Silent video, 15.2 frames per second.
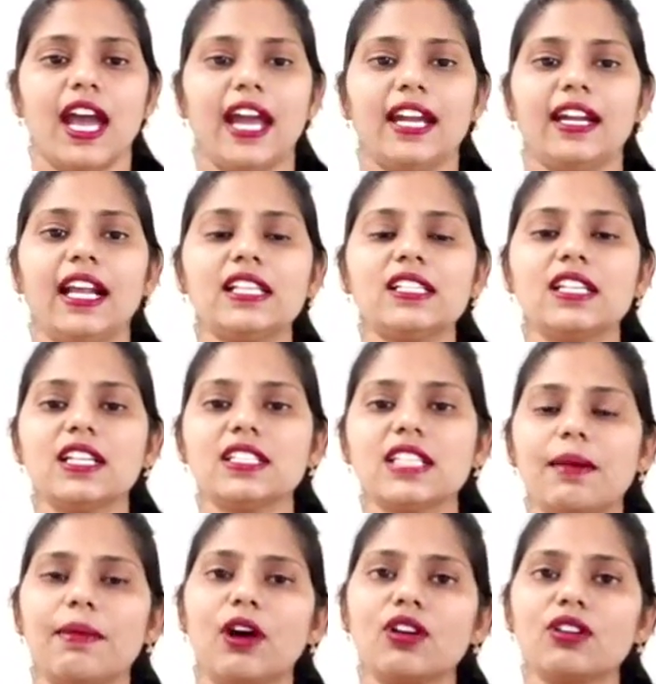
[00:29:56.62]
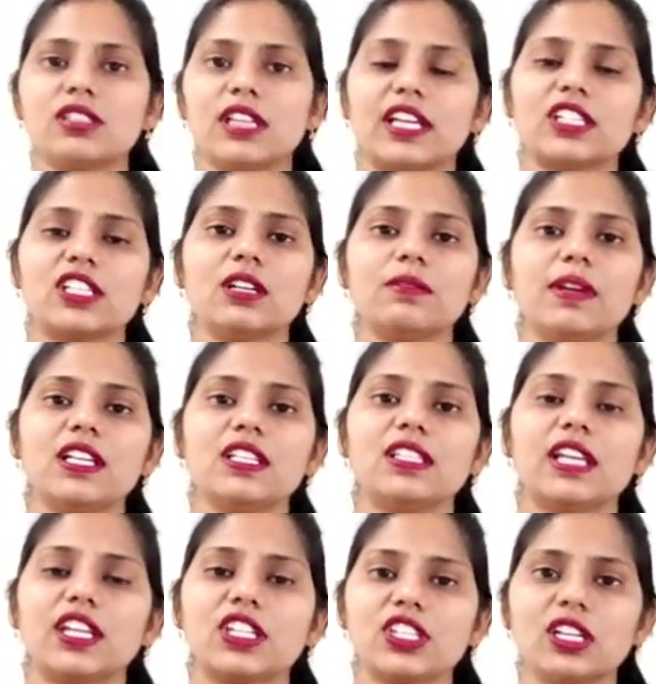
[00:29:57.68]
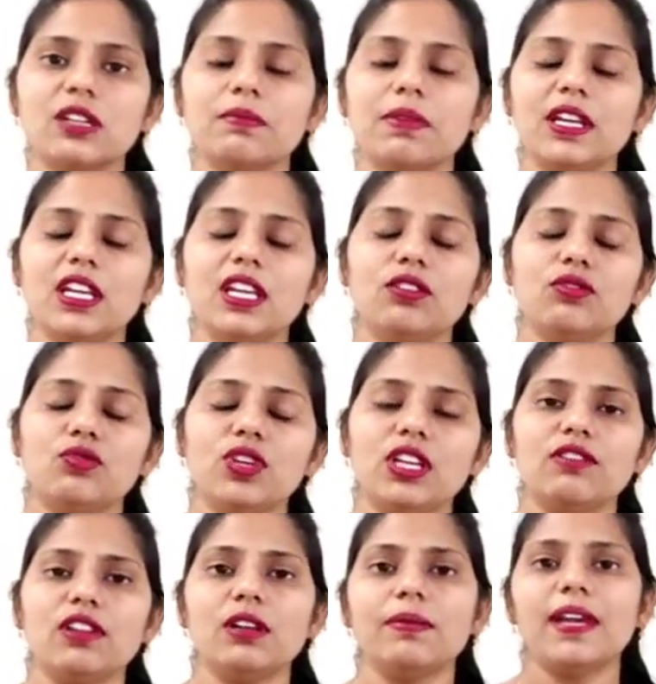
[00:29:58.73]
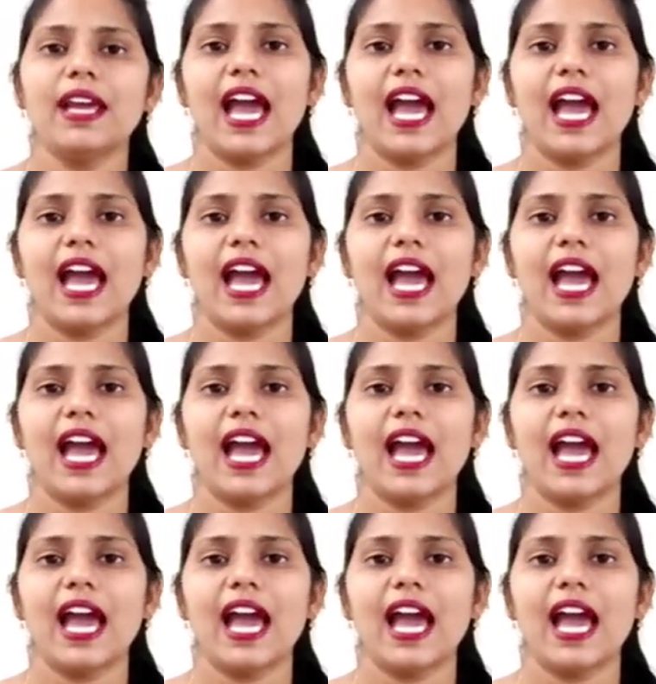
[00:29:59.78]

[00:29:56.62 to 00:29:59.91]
and next it is about section b section b we will